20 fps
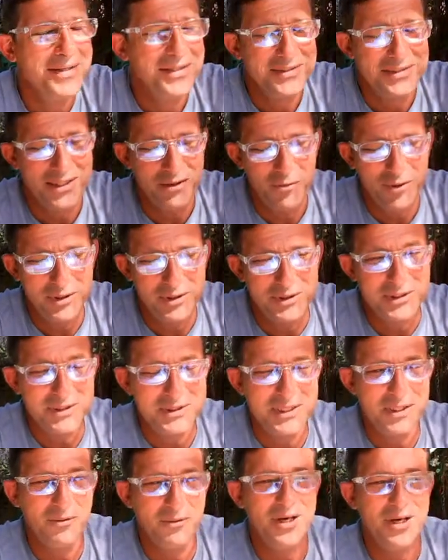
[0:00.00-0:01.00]
it's like watching a
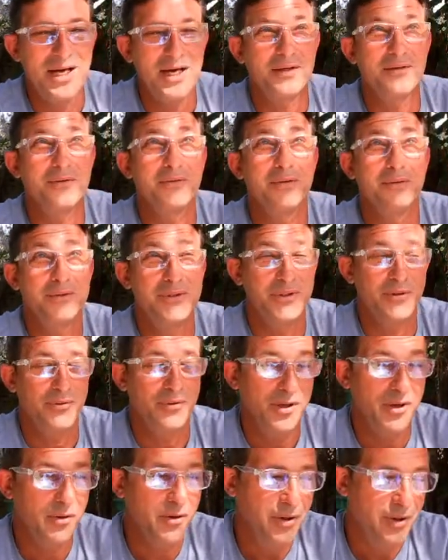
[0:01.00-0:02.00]
pterodactyl, he's so
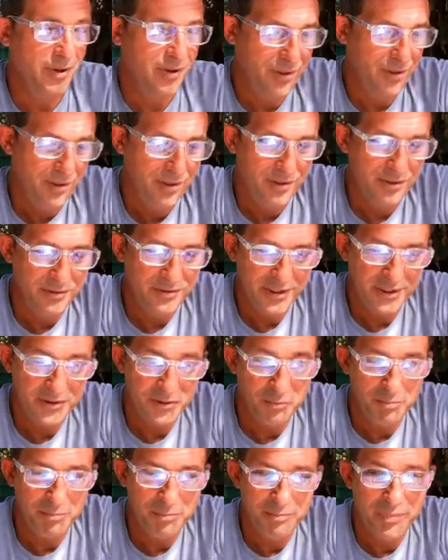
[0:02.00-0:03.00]
low. Those
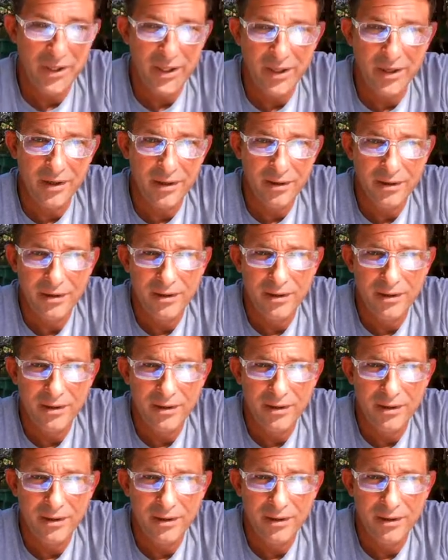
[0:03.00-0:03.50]
things are big.